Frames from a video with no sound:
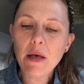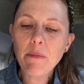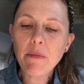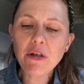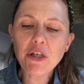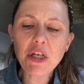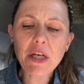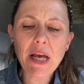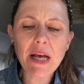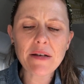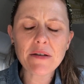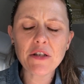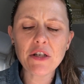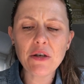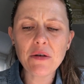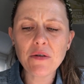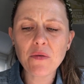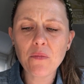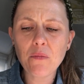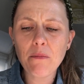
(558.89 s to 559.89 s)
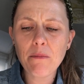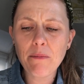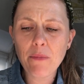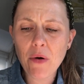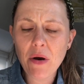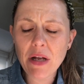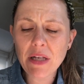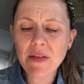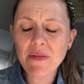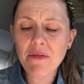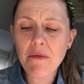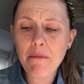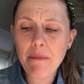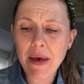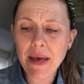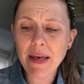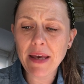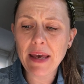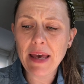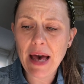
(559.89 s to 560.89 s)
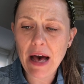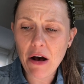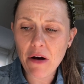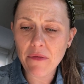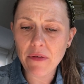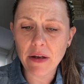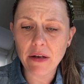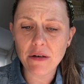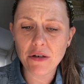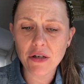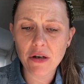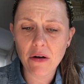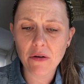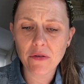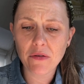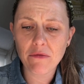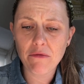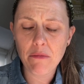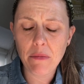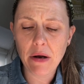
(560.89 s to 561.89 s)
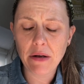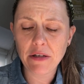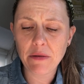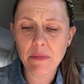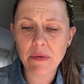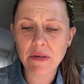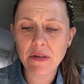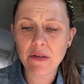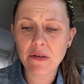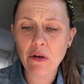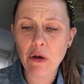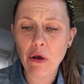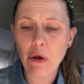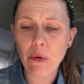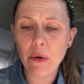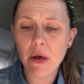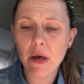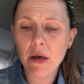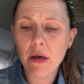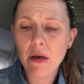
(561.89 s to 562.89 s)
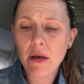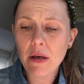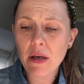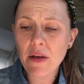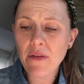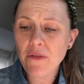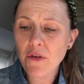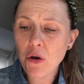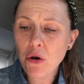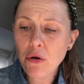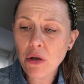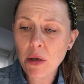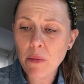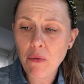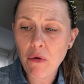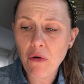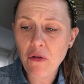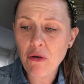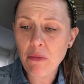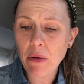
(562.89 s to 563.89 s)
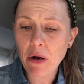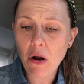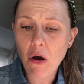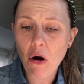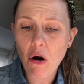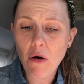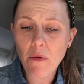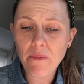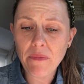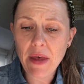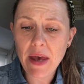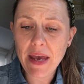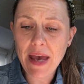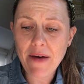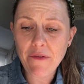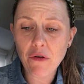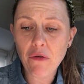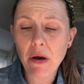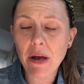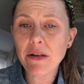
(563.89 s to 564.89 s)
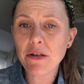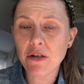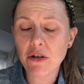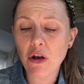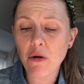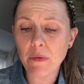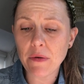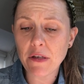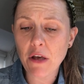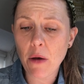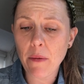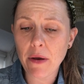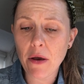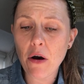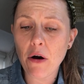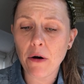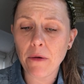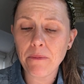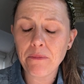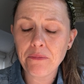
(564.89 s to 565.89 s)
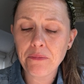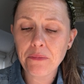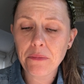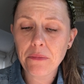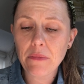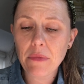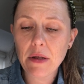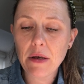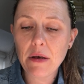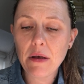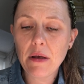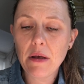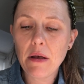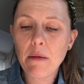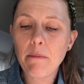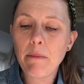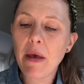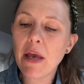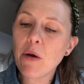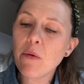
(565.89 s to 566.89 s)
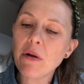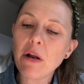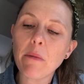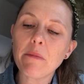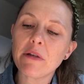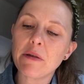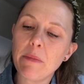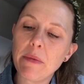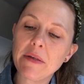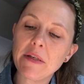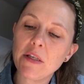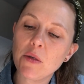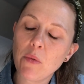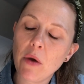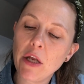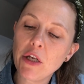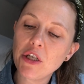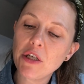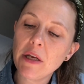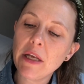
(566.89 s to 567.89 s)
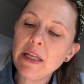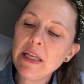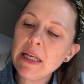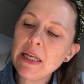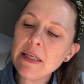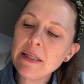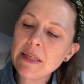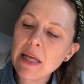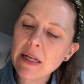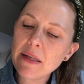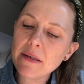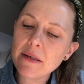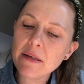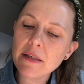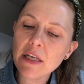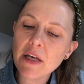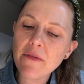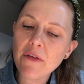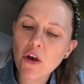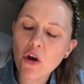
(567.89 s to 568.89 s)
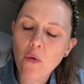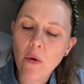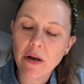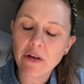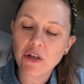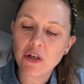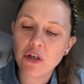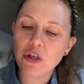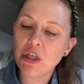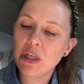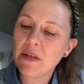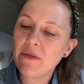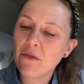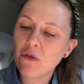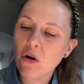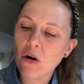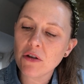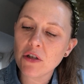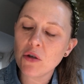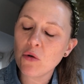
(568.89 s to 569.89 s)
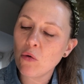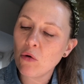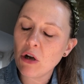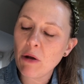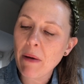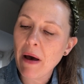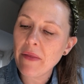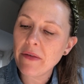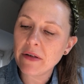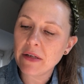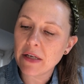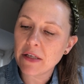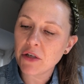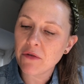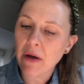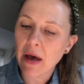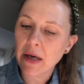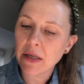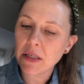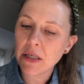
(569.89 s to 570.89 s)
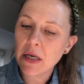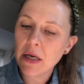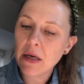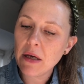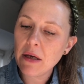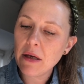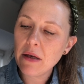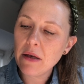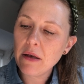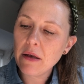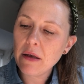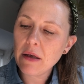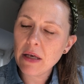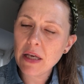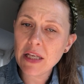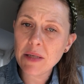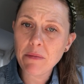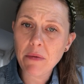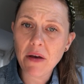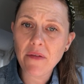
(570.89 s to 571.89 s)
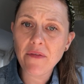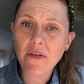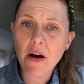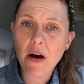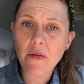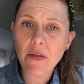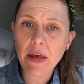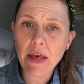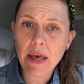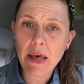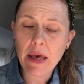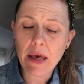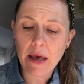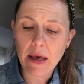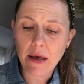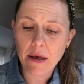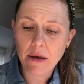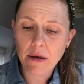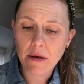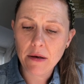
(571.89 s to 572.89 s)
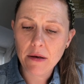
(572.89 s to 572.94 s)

"But she has to use words for Meg and Calvin," Charles reminded Mrs. Hugh. "If who you brought them along, they have a right to know what's going on." Meg went up to Mrs. Witch. In the intensity of her question, she'd forgotten all about the tesseract. "Is my father here?"